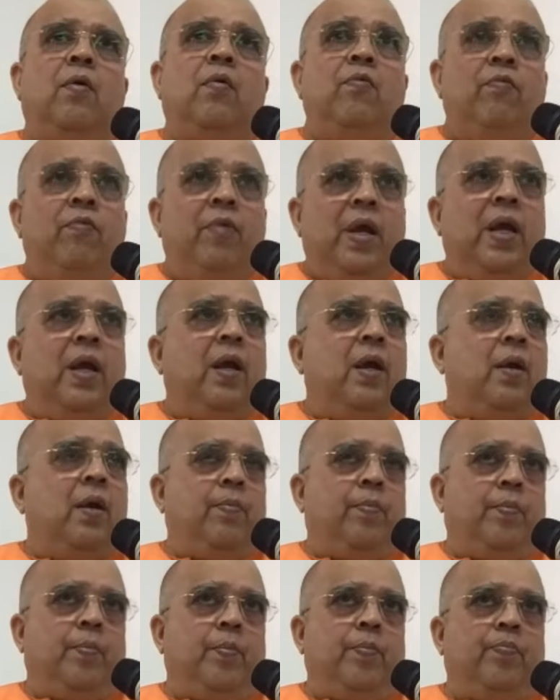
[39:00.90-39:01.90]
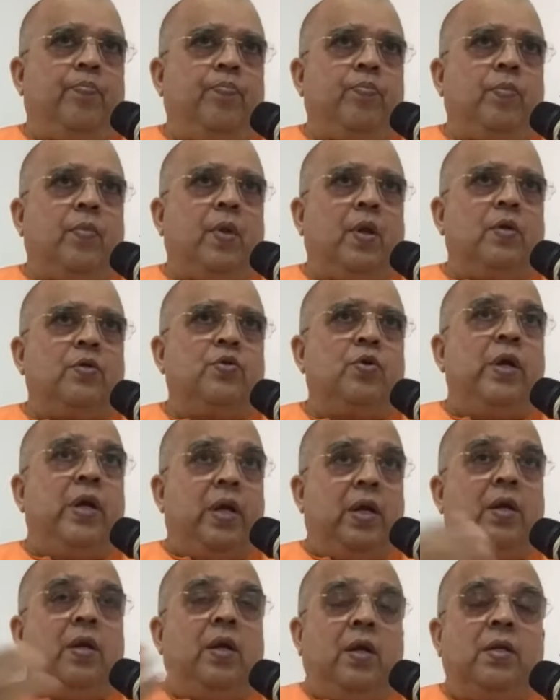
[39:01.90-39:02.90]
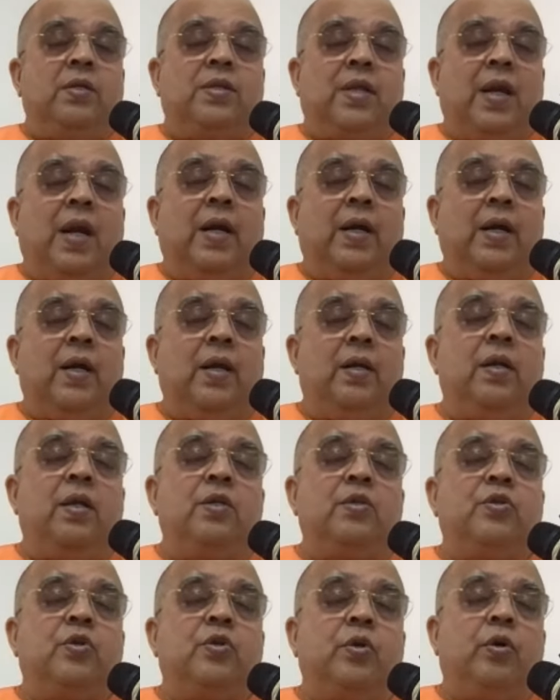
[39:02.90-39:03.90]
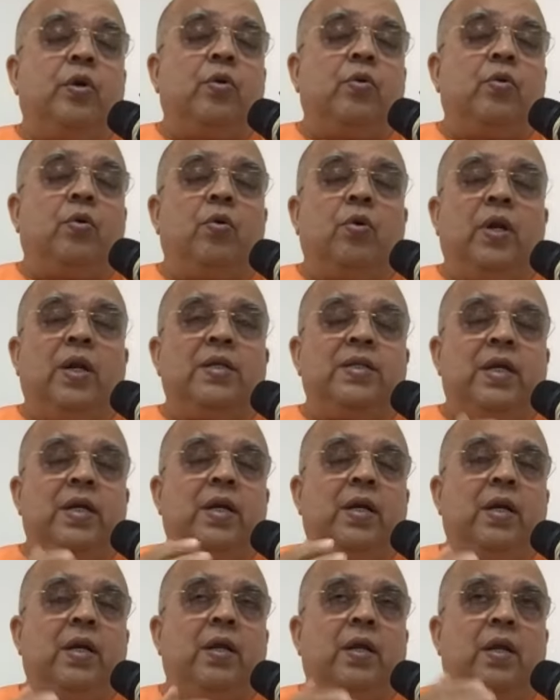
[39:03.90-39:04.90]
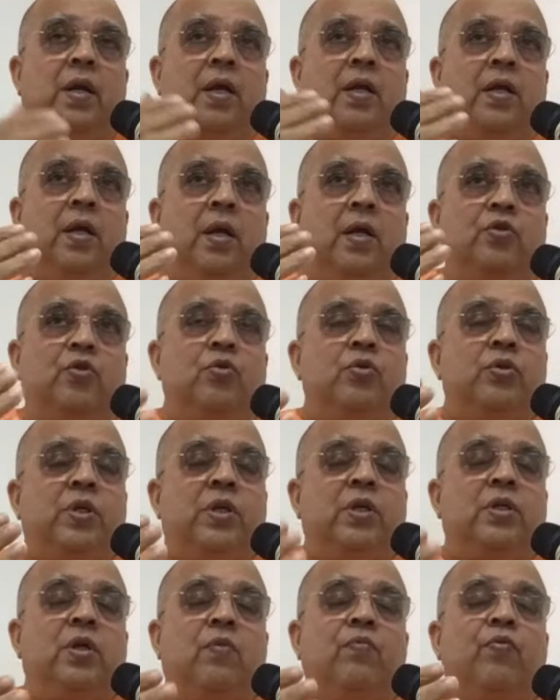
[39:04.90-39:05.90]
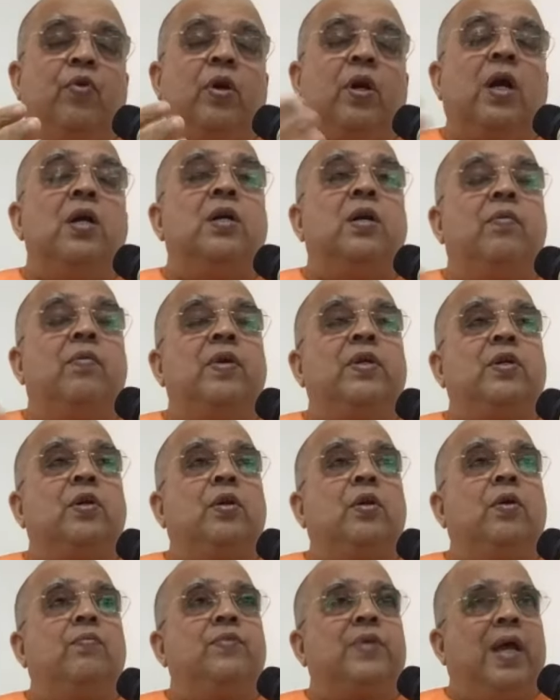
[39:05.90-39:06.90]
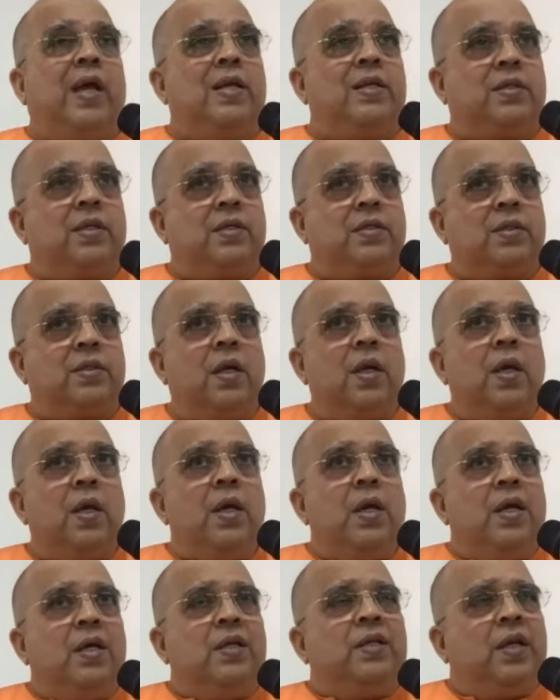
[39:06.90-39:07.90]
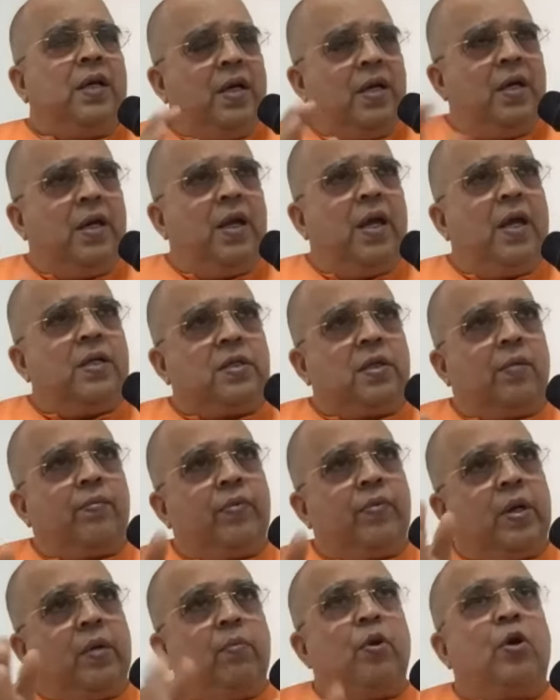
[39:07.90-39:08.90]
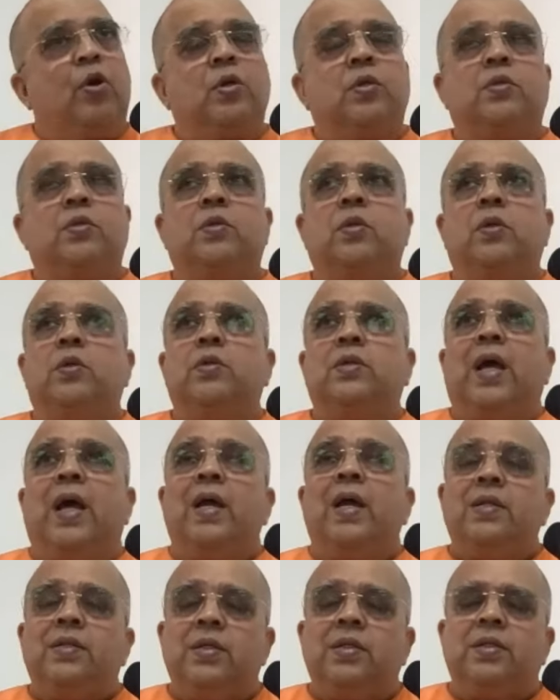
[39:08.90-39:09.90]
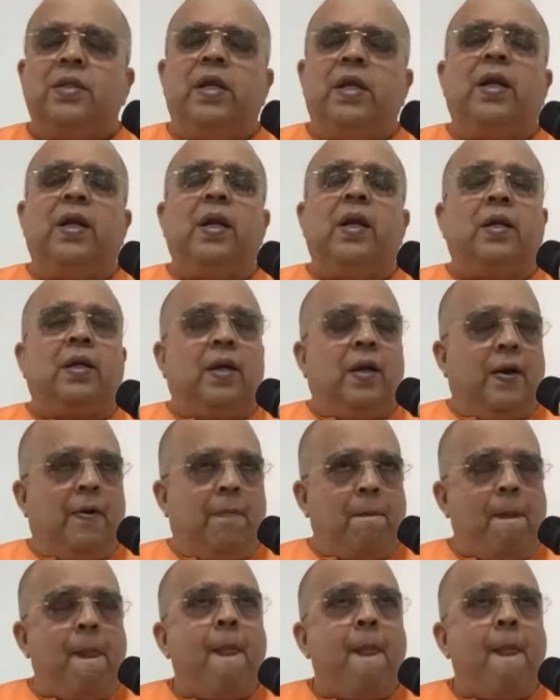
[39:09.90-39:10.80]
way. So he started an institute known as Indian Association for Cultivation of Sciences. He said India is suffering because science is neglected.